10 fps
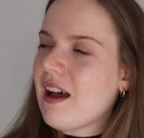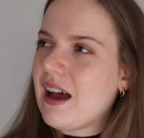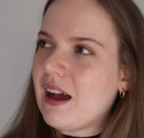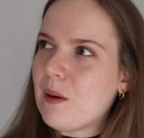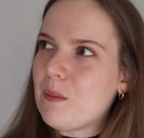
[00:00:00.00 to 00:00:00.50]

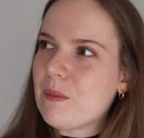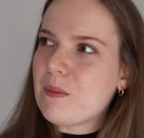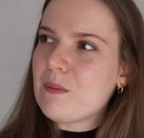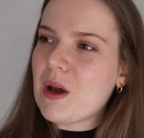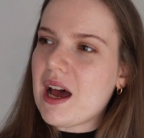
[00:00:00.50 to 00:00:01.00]

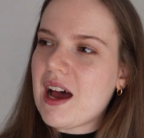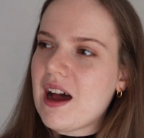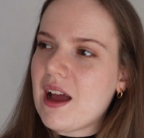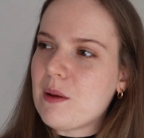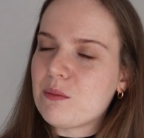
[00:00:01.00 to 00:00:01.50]
But
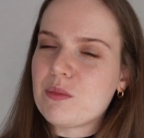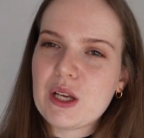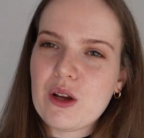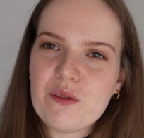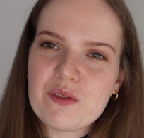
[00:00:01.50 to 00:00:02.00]
I'm
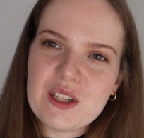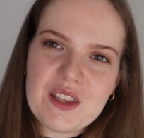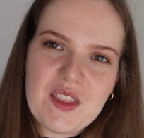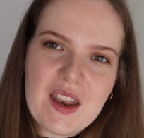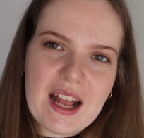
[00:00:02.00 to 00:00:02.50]
pretty
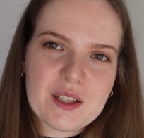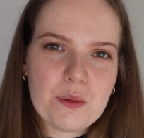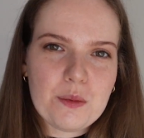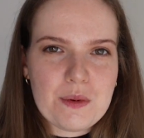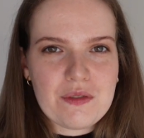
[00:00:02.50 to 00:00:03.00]
confident that the next
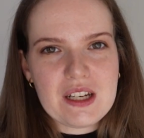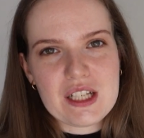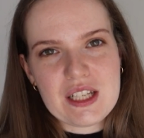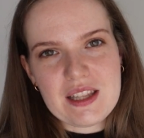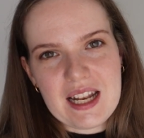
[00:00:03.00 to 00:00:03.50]
one will be
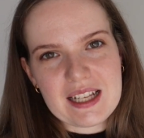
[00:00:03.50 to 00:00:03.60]
finished in the